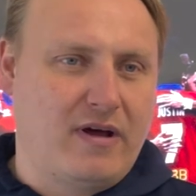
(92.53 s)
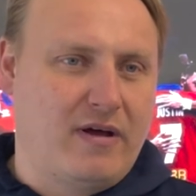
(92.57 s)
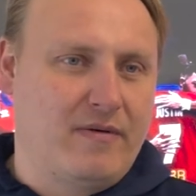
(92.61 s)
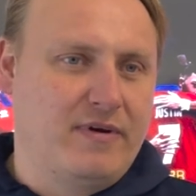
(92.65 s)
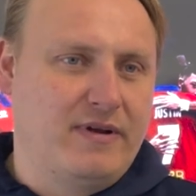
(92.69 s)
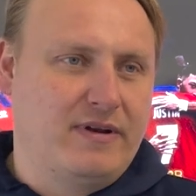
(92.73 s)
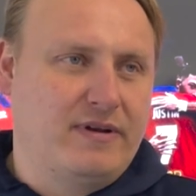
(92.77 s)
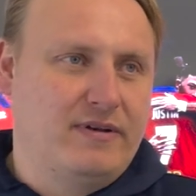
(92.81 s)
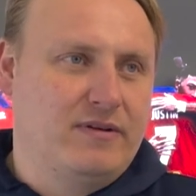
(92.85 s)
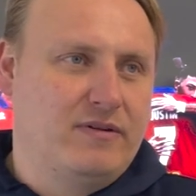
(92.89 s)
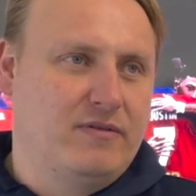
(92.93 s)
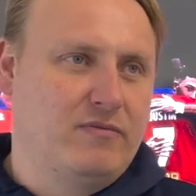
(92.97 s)
I
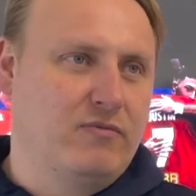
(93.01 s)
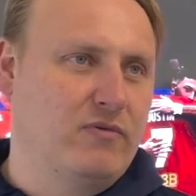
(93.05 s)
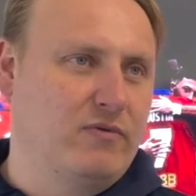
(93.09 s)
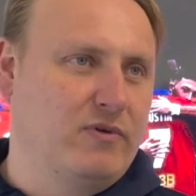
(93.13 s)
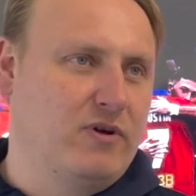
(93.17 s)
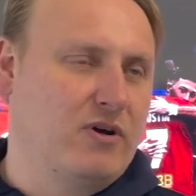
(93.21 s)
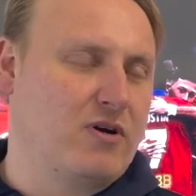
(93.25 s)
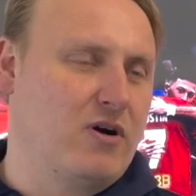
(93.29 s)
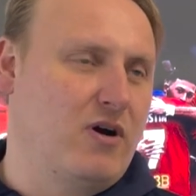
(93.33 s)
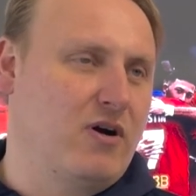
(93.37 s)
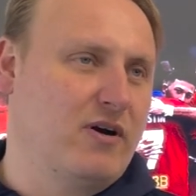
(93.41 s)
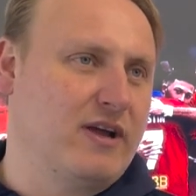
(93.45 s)
mean,
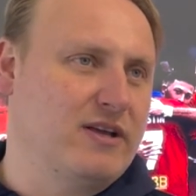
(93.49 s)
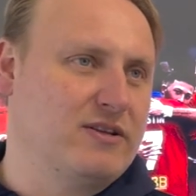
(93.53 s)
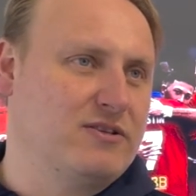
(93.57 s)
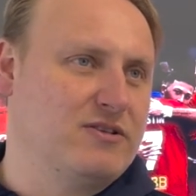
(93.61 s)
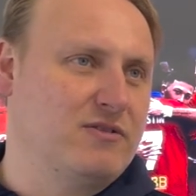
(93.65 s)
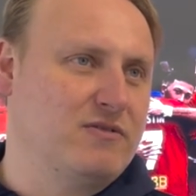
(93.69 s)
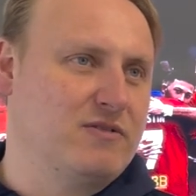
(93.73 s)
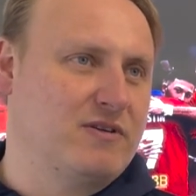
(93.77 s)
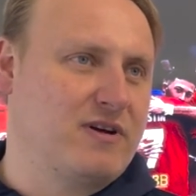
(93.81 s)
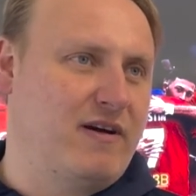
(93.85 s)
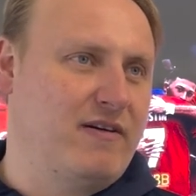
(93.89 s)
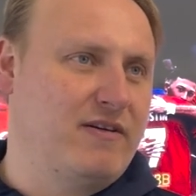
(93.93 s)
you can't get
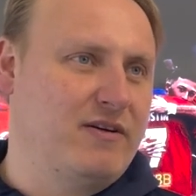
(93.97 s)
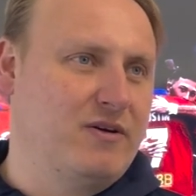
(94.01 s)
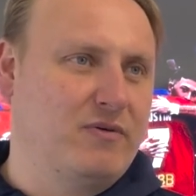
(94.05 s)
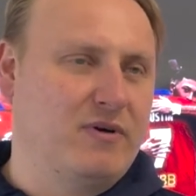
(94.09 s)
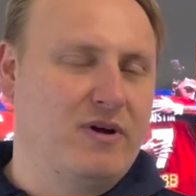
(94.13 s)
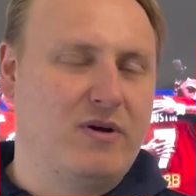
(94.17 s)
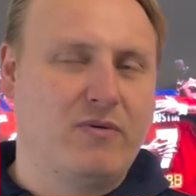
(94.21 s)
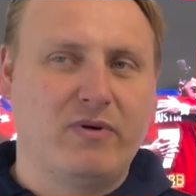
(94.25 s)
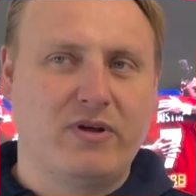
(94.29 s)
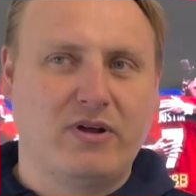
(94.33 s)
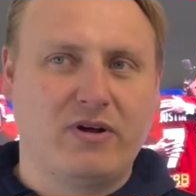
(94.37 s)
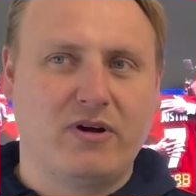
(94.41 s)
too carried
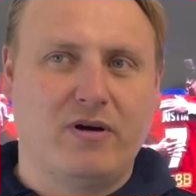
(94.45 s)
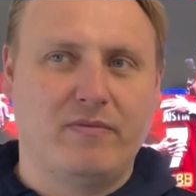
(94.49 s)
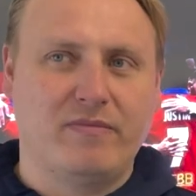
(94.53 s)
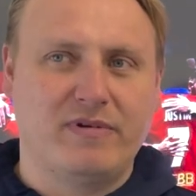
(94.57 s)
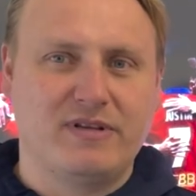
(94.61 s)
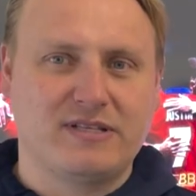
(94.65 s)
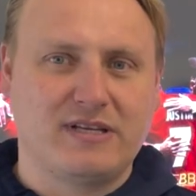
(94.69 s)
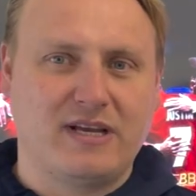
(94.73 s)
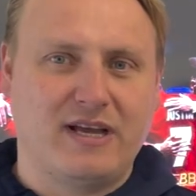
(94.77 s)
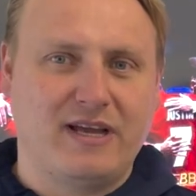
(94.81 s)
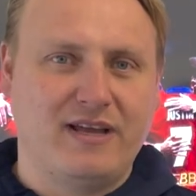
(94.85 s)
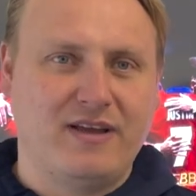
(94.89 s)
away. We can't be
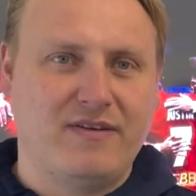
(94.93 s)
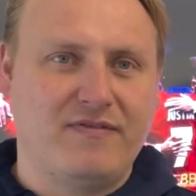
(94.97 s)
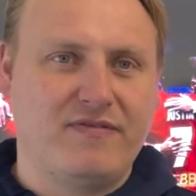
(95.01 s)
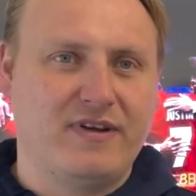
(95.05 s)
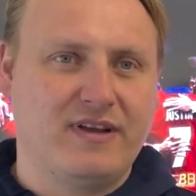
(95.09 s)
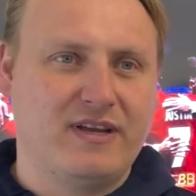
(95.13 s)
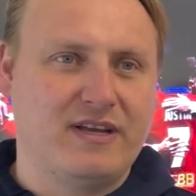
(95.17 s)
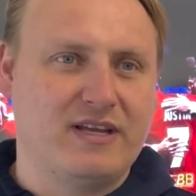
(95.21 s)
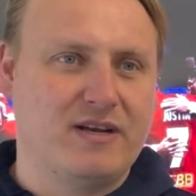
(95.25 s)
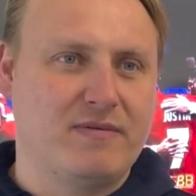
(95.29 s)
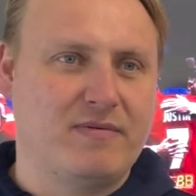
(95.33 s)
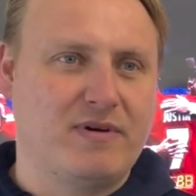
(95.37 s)
sat here
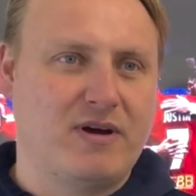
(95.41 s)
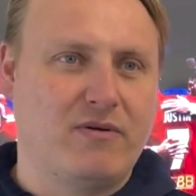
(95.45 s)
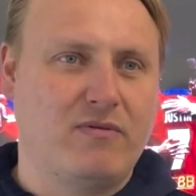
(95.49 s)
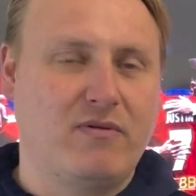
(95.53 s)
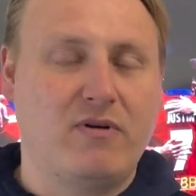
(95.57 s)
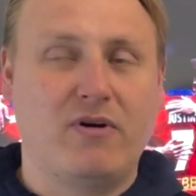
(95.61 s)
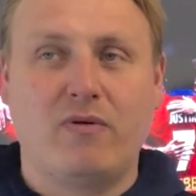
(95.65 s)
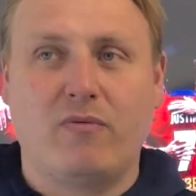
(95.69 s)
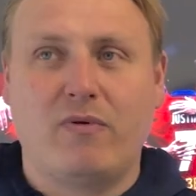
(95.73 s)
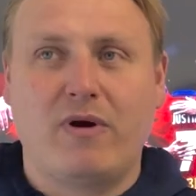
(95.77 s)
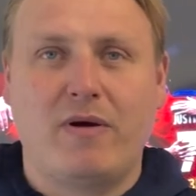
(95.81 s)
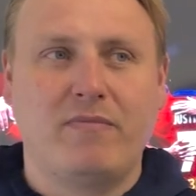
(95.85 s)
thinking about
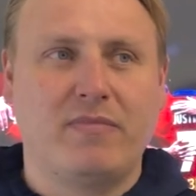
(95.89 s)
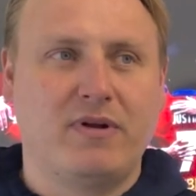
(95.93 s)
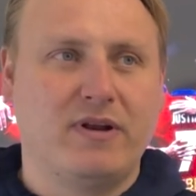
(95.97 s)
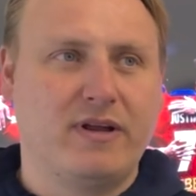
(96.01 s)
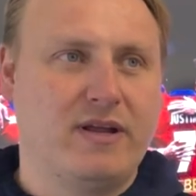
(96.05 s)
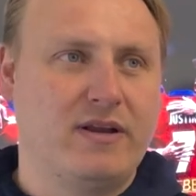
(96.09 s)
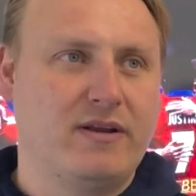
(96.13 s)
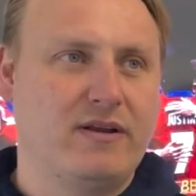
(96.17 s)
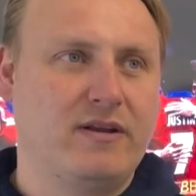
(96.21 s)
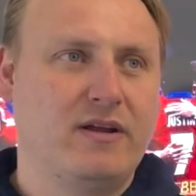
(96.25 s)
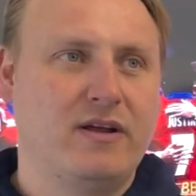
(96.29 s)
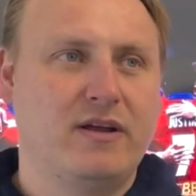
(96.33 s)

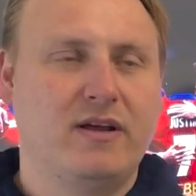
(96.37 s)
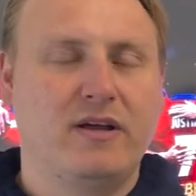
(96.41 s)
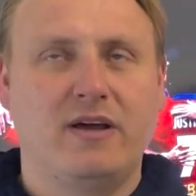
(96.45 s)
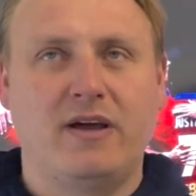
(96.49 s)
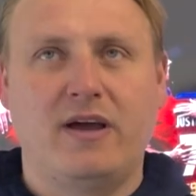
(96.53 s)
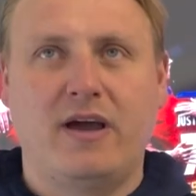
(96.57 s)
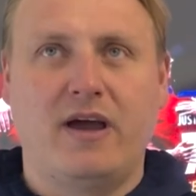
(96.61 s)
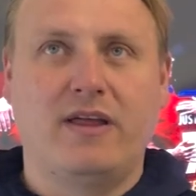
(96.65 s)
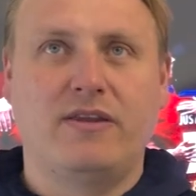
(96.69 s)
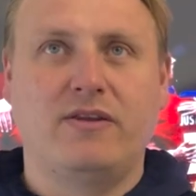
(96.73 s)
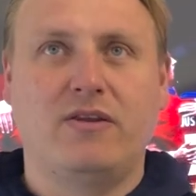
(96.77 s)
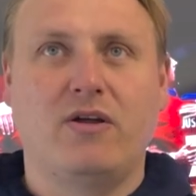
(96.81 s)
Wembley
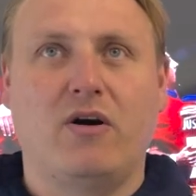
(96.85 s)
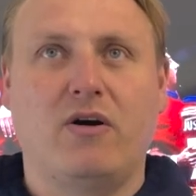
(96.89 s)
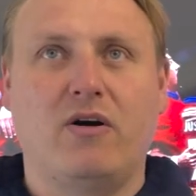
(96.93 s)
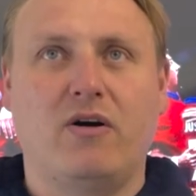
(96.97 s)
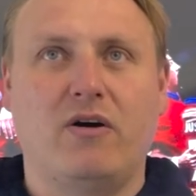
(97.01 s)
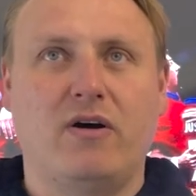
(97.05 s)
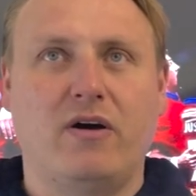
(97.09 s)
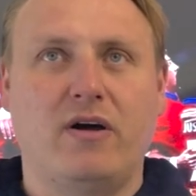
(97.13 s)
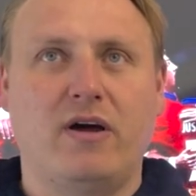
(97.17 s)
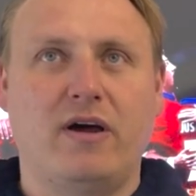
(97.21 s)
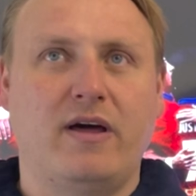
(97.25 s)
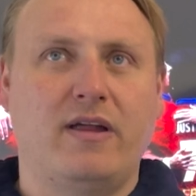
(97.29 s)
and
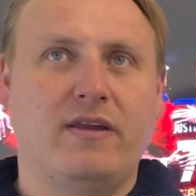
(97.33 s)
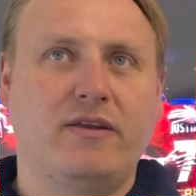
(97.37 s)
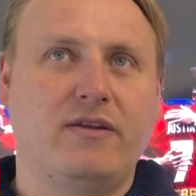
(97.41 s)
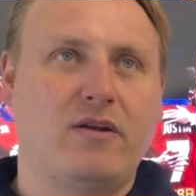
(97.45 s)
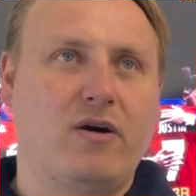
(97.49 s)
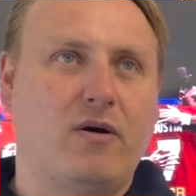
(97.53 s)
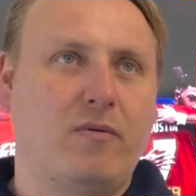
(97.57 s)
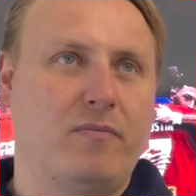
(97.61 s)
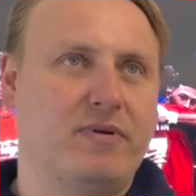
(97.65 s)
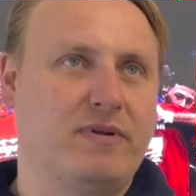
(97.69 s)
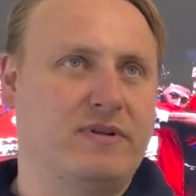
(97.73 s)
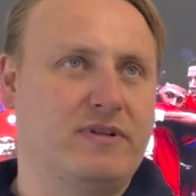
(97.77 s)

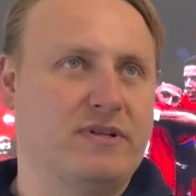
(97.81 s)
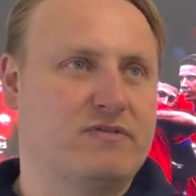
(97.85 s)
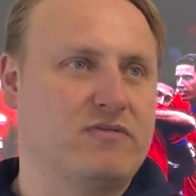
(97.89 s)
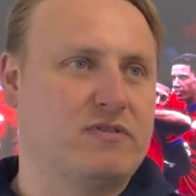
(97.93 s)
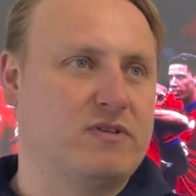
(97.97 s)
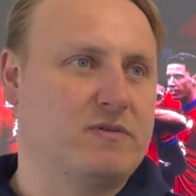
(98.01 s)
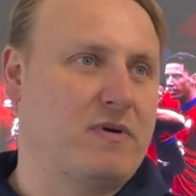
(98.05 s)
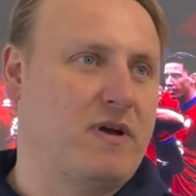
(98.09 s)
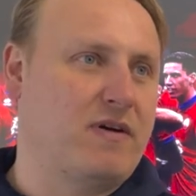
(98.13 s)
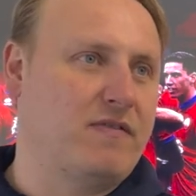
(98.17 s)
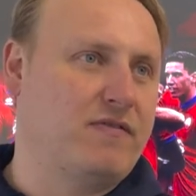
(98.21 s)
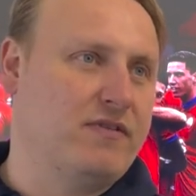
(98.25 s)
not be
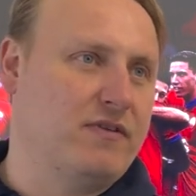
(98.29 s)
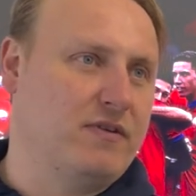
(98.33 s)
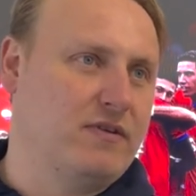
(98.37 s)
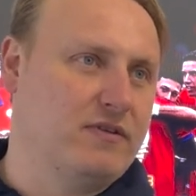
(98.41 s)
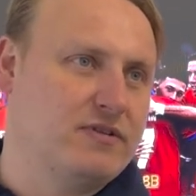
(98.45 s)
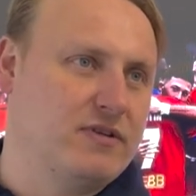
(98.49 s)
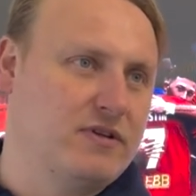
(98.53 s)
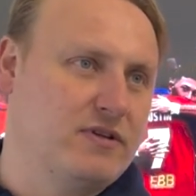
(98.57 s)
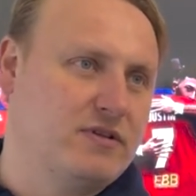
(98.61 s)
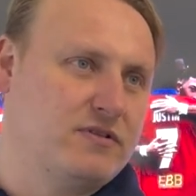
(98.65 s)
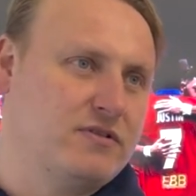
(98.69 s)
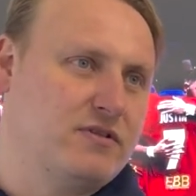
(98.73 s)
disrespectful
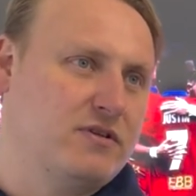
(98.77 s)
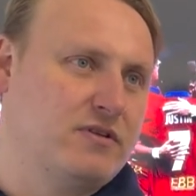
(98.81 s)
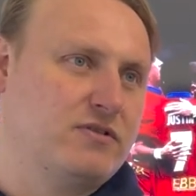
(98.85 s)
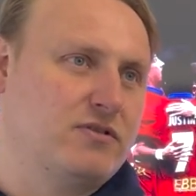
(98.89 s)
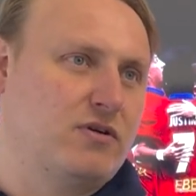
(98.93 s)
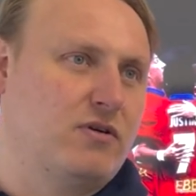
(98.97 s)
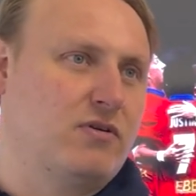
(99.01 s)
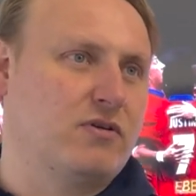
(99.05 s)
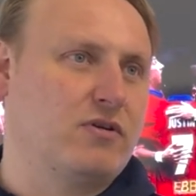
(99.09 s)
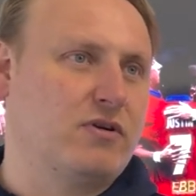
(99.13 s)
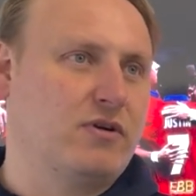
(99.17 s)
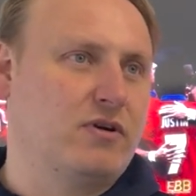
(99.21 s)
to
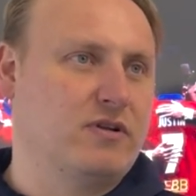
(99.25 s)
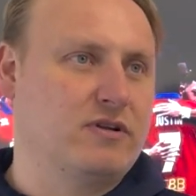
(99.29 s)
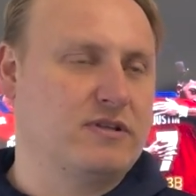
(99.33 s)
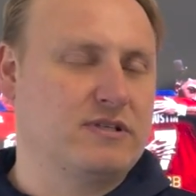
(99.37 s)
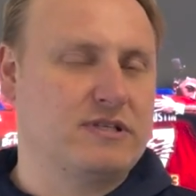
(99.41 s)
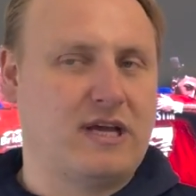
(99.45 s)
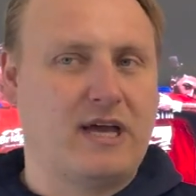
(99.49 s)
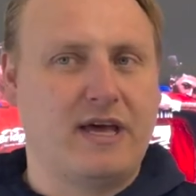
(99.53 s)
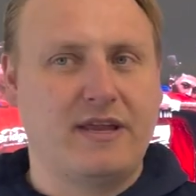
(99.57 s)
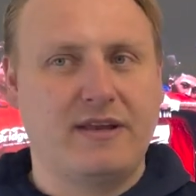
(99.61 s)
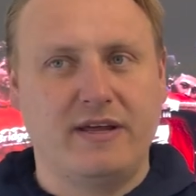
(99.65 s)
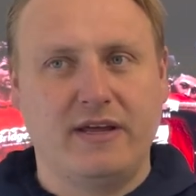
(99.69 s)
Dorking on
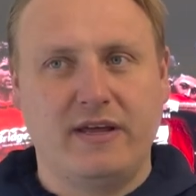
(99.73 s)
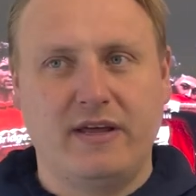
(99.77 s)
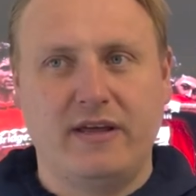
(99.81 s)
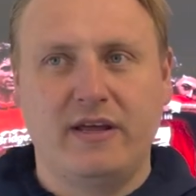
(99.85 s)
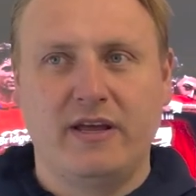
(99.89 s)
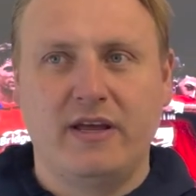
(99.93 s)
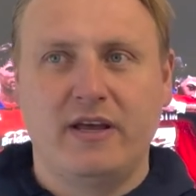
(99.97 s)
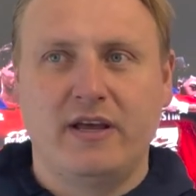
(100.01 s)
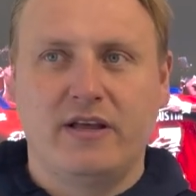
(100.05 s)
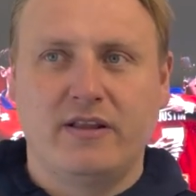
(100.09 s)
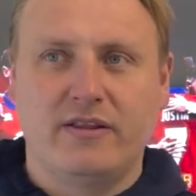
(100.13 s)
Saturday.